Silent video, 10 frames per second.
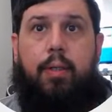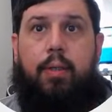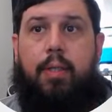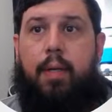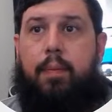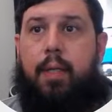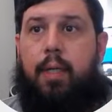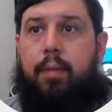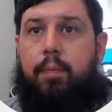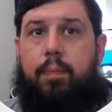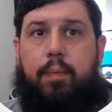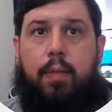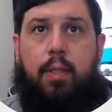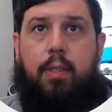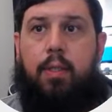do the same thing.
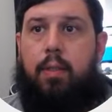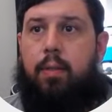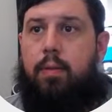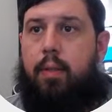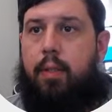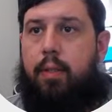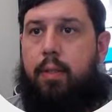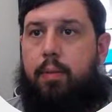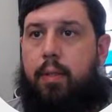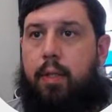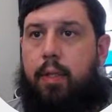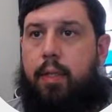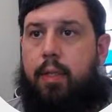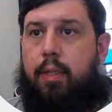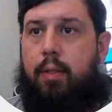So we're going to double click
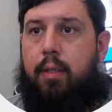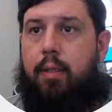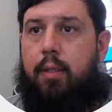here.